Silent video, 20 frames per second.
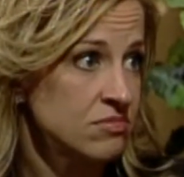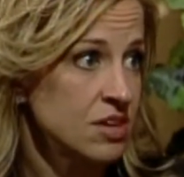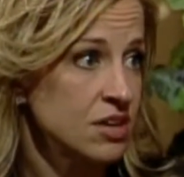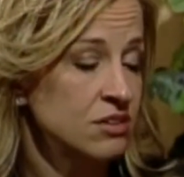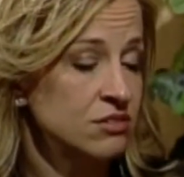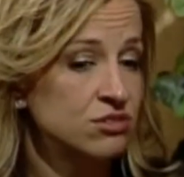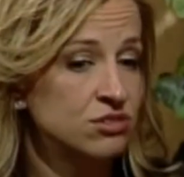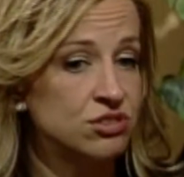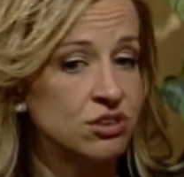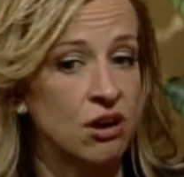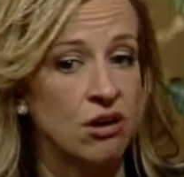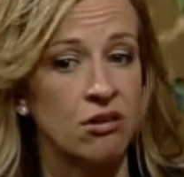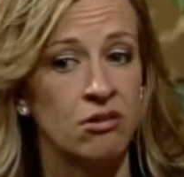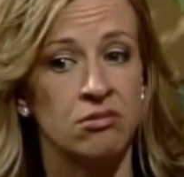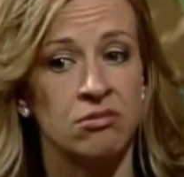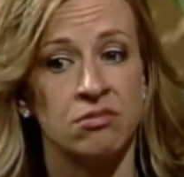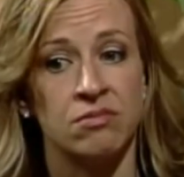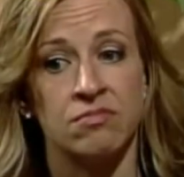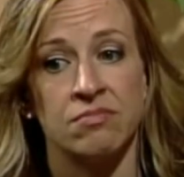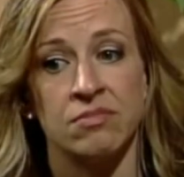
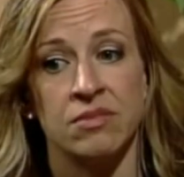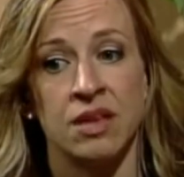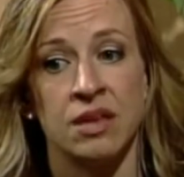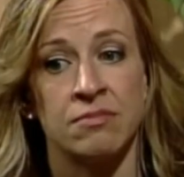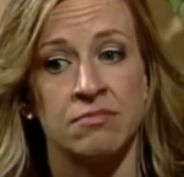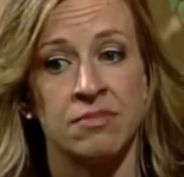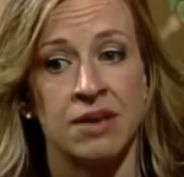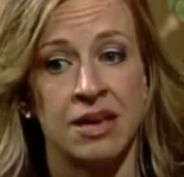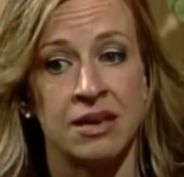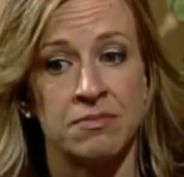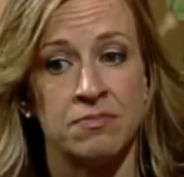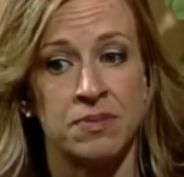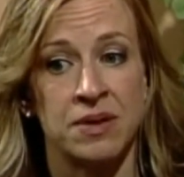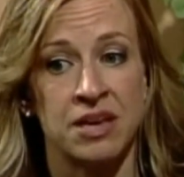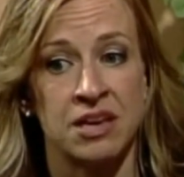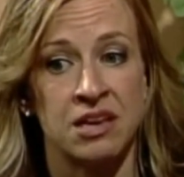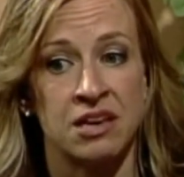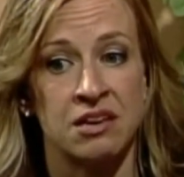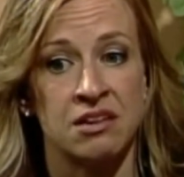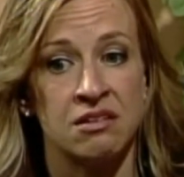So it may
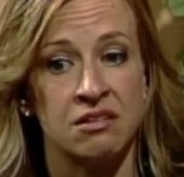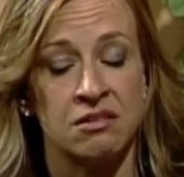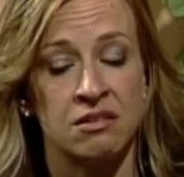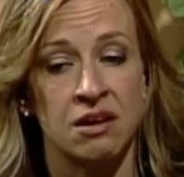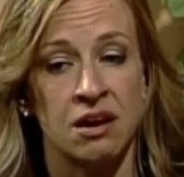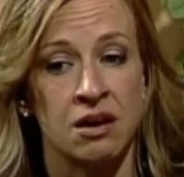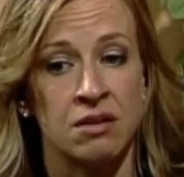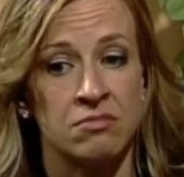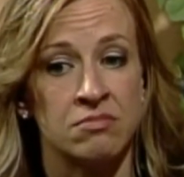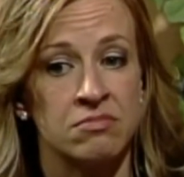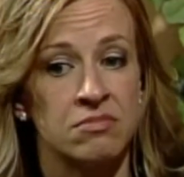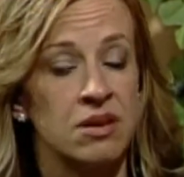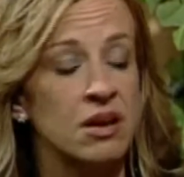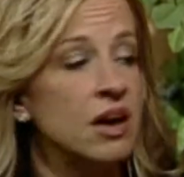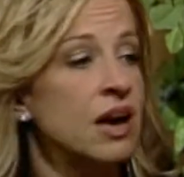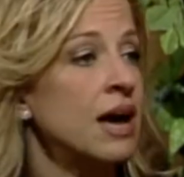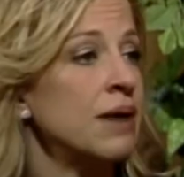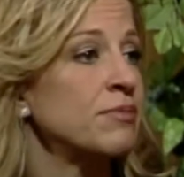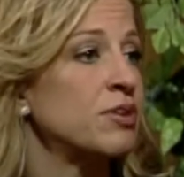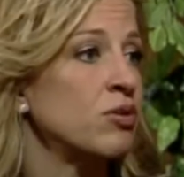be,
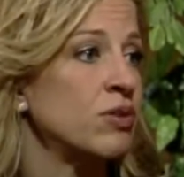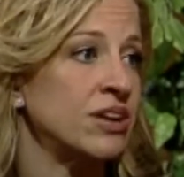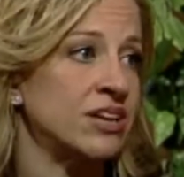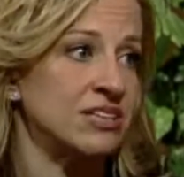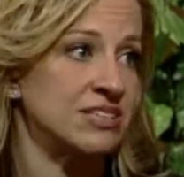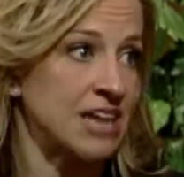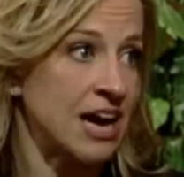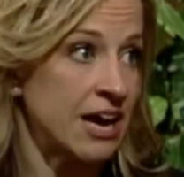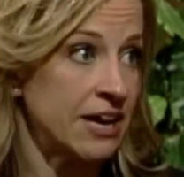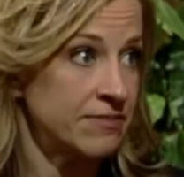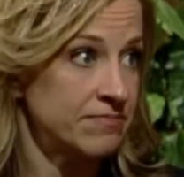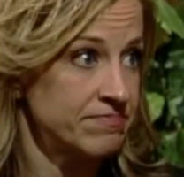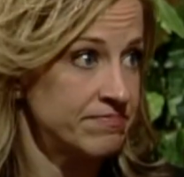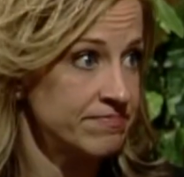I'm going to die.